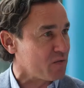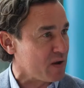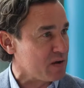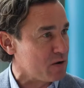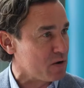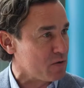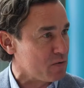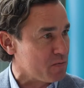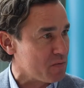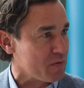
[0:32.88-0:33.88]

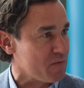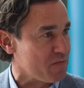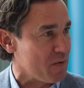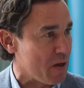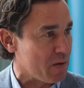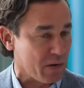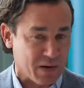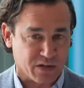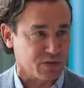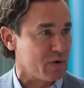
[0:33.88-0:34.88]
venue, our
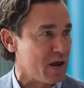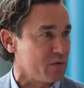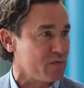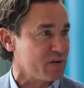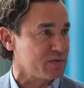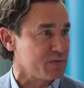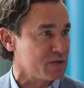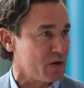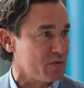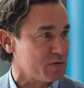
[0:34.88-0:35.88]
National Landlord Investment
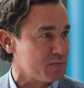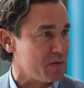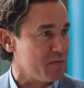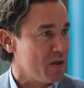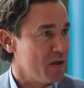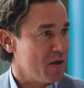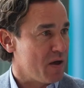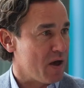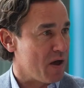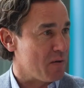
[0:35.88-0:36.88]
Show has
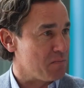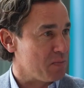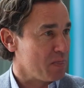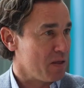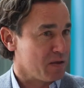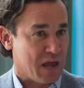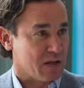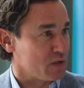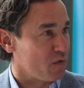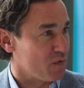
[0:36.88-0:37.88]
been
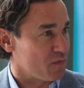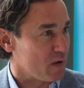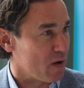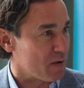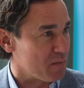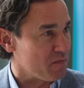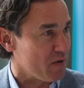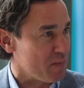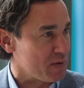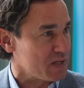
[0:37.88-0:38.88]
kicked off, if you like, been
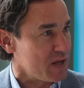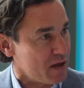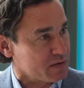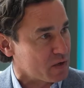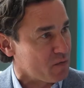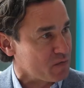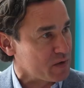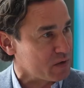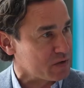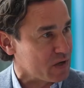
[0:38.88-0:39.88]
very busy. How's it gone for
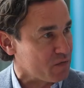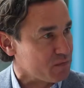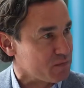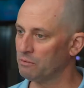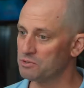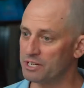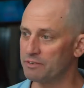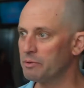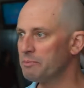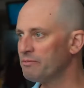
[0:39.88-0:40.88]
your good self? Well,
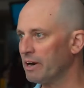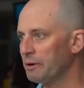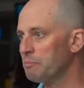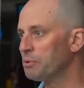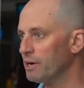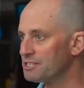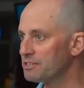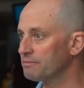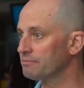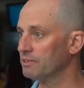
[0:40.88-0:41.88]
Steve, we've been very impressed.
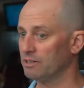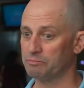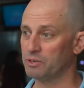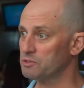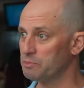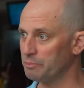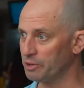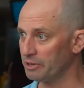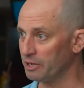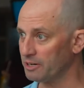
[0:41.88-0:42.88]
I've got to be
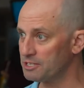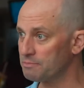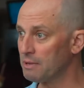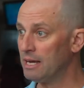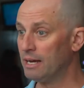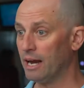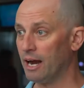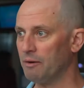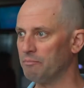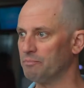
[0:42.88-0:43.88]
brutally honest.
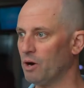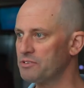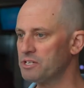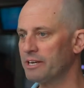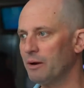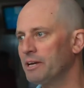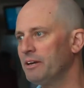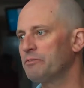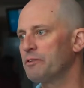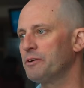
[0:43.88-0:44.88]
Obviously, coming
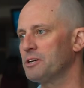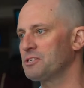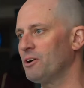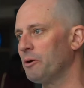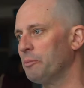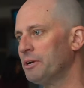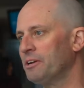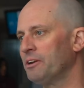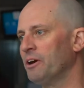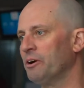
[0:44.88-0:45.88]
here for the first time, we
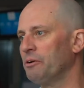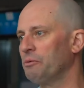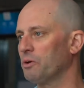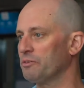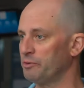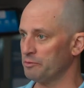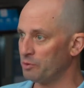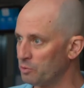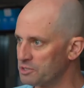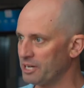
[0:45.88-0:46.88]
didn't know what the
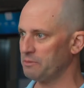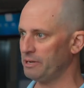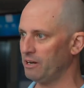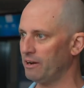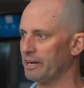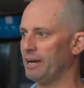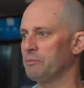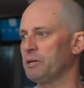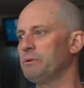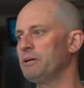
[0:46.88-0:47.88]
footfall was going to be like, how
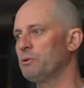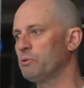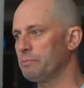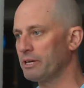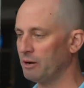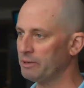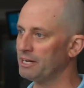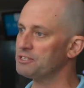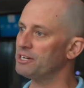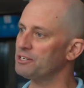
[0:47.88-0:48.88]
many people would be coming,
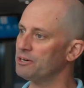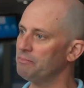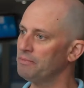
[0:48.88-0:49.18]
etc.